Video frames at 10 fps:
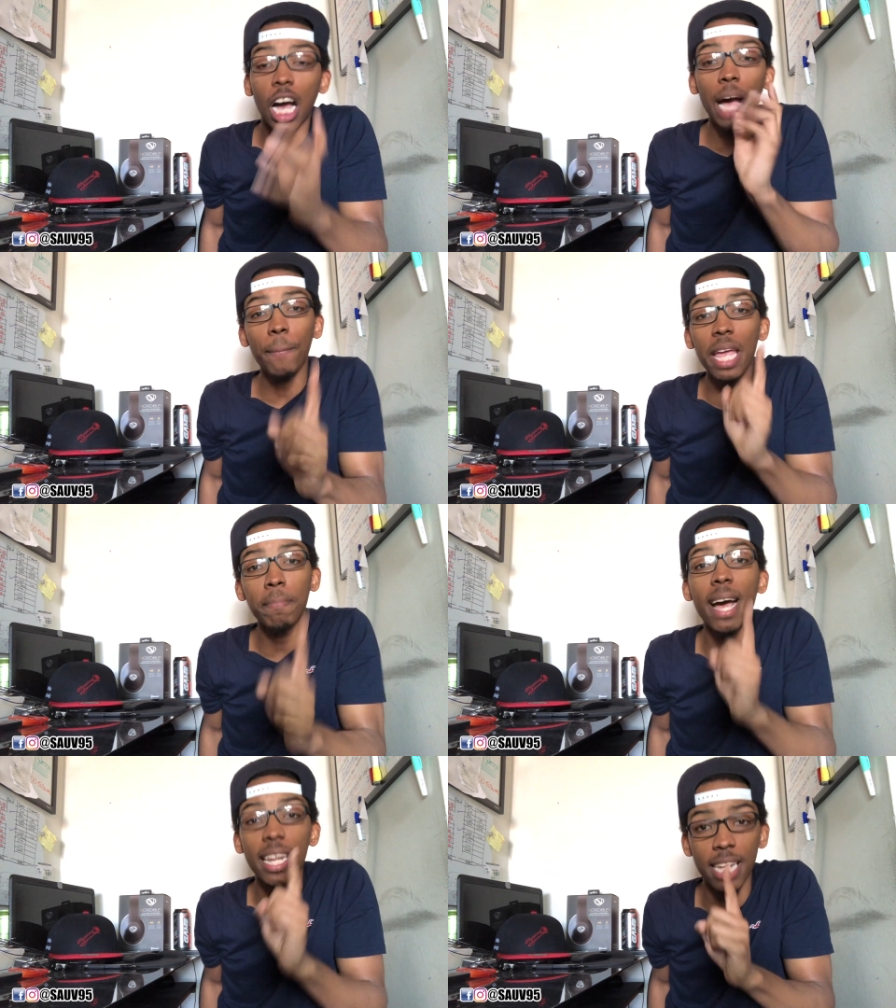up in
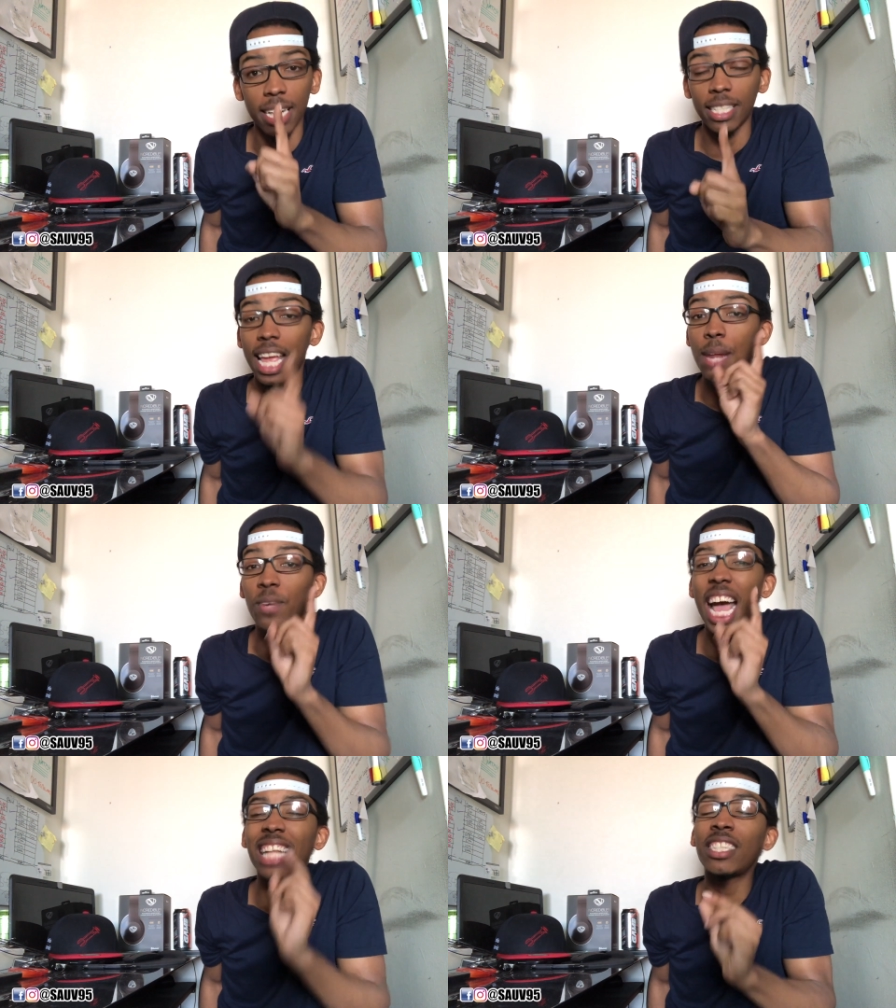my nuts. And
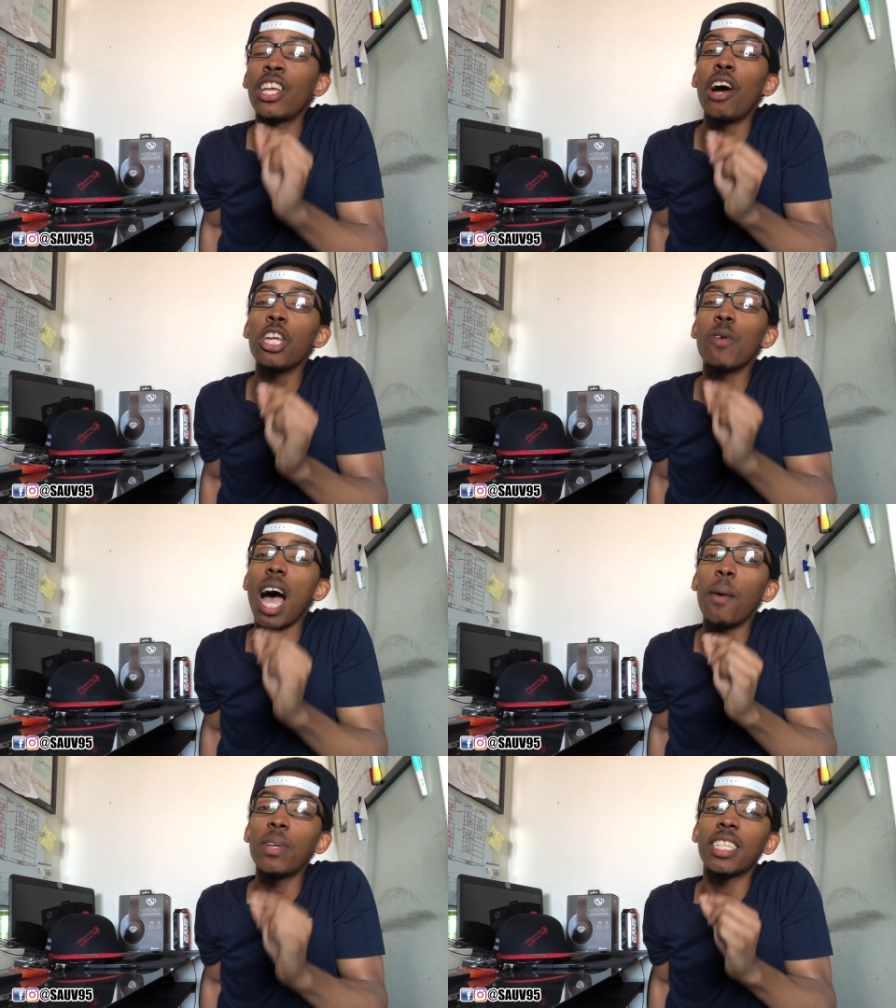when I tell you
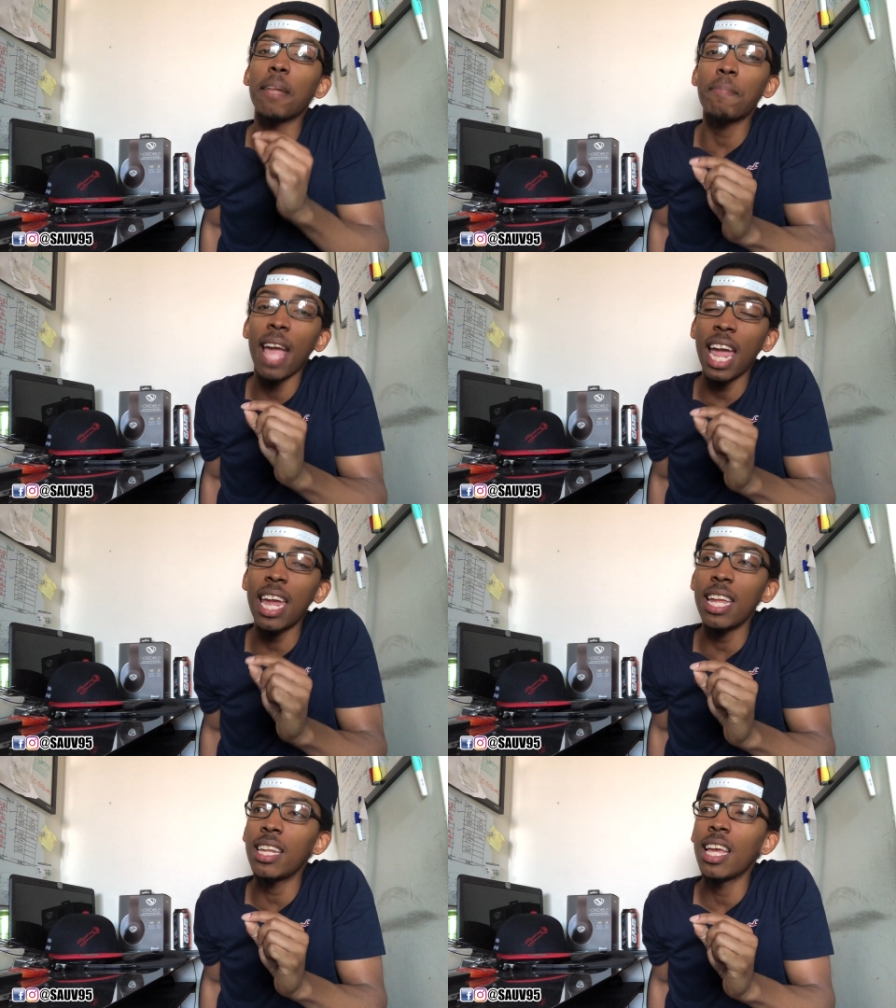I was in
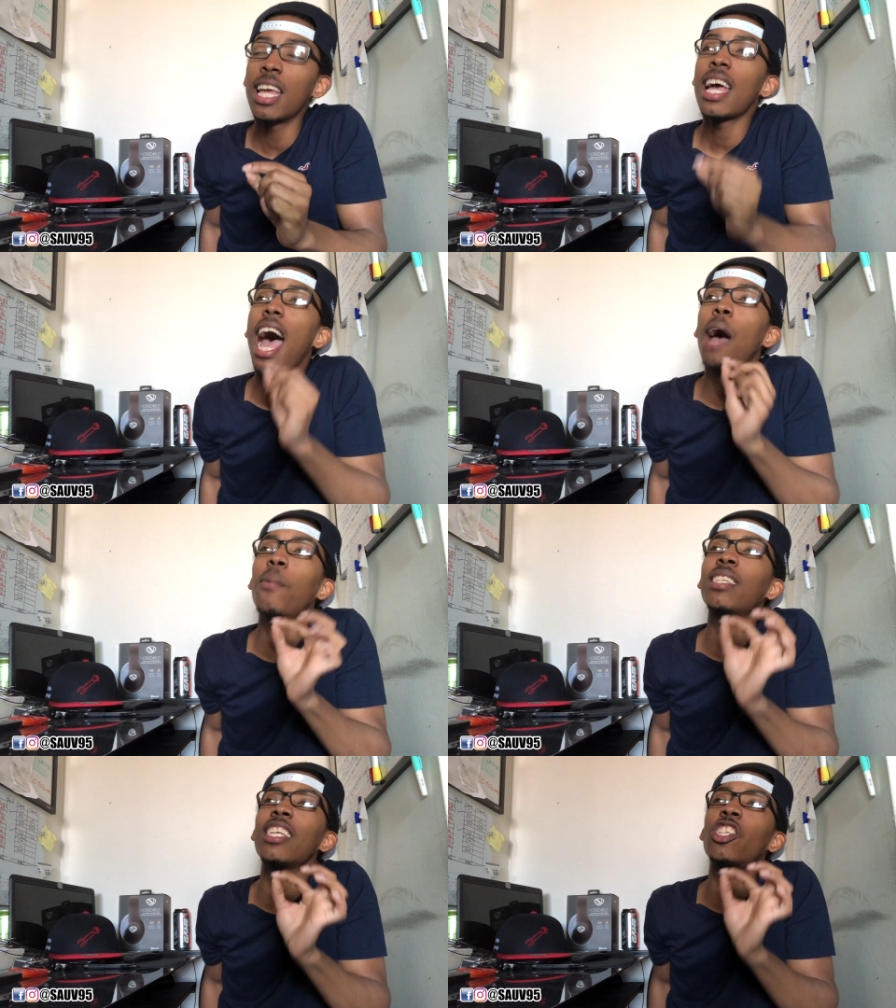pain, I
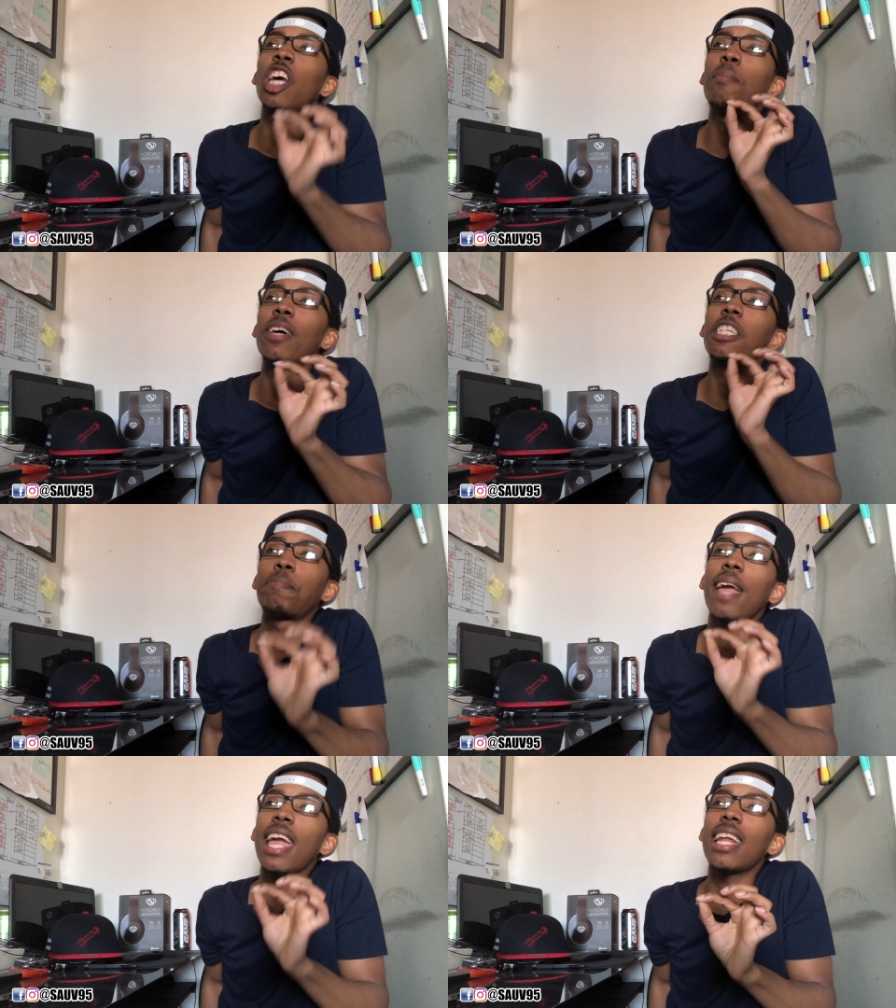was in so much
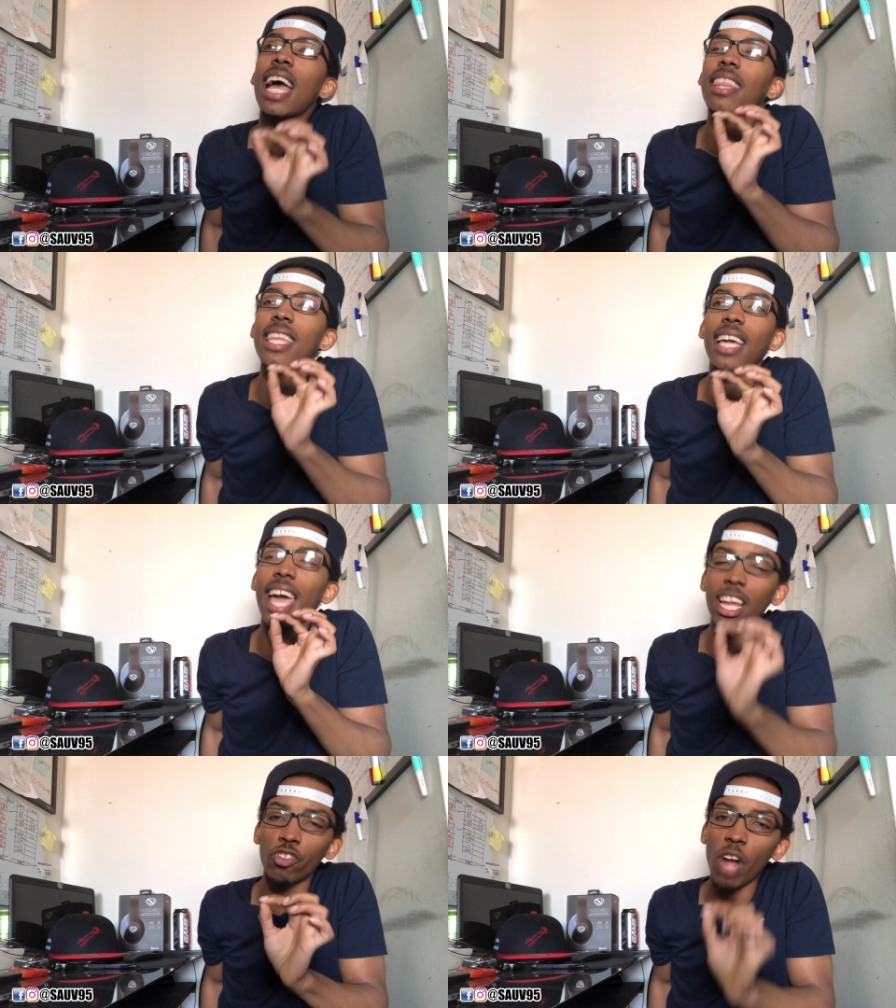pain, I think I
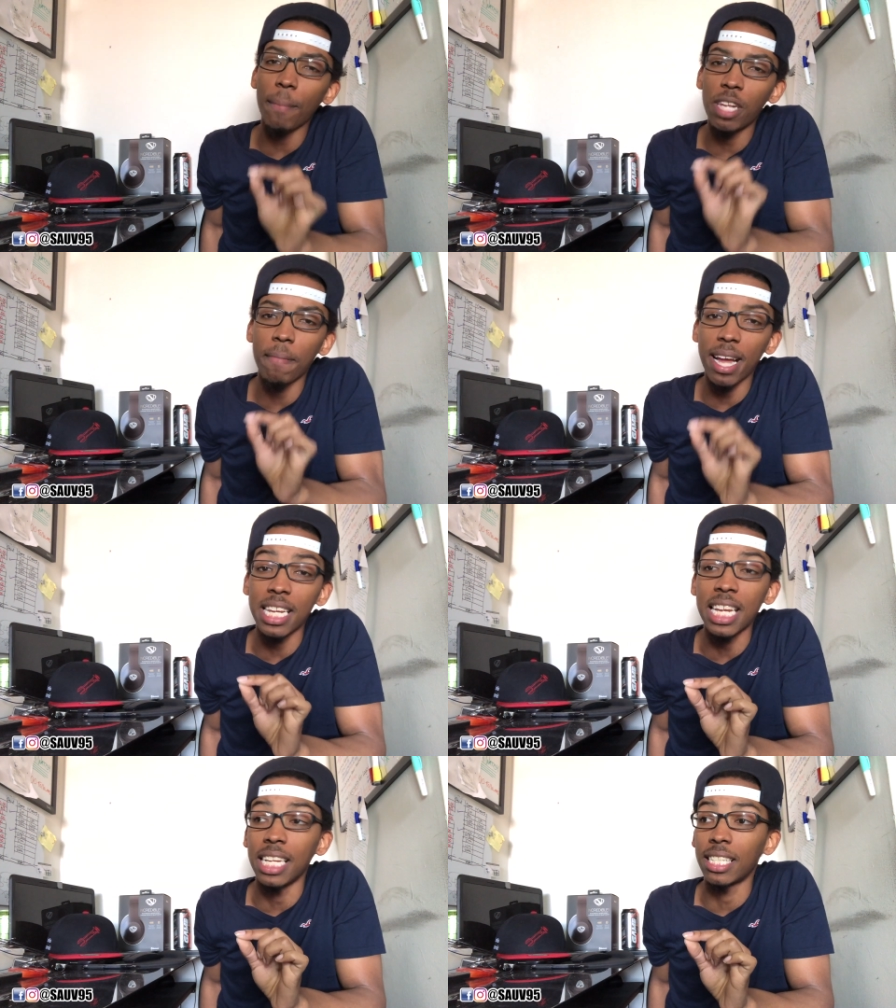had dropped to my
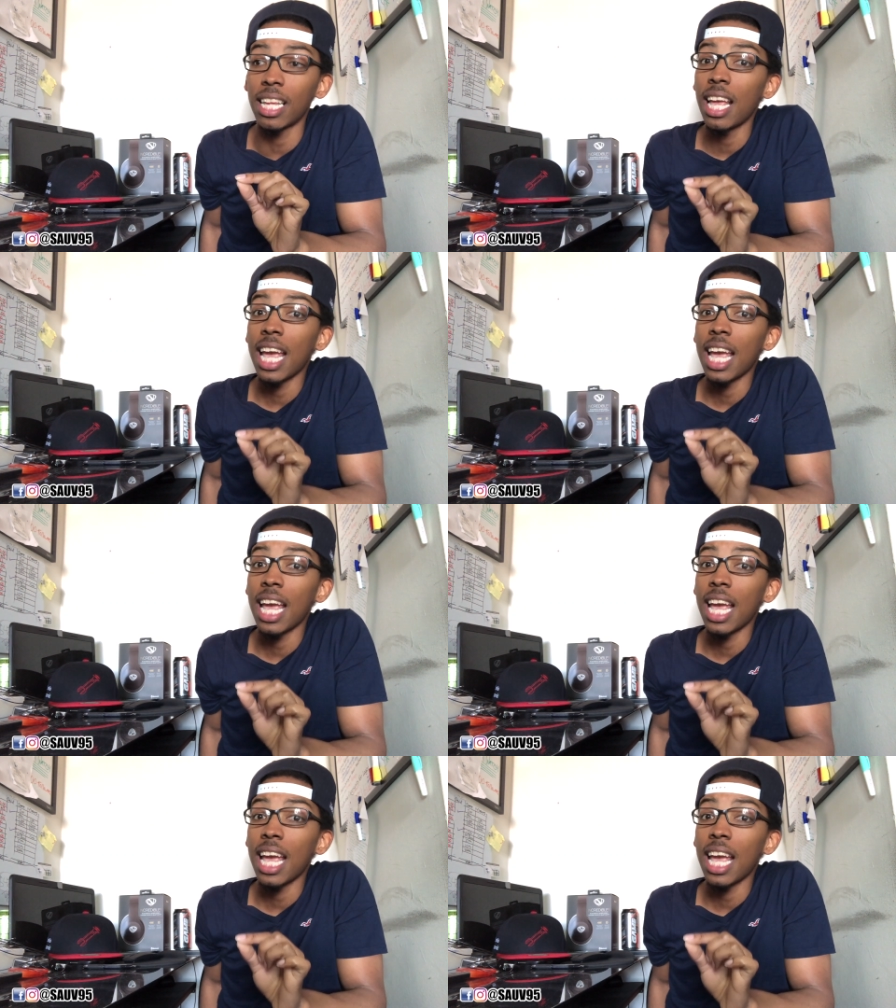knees.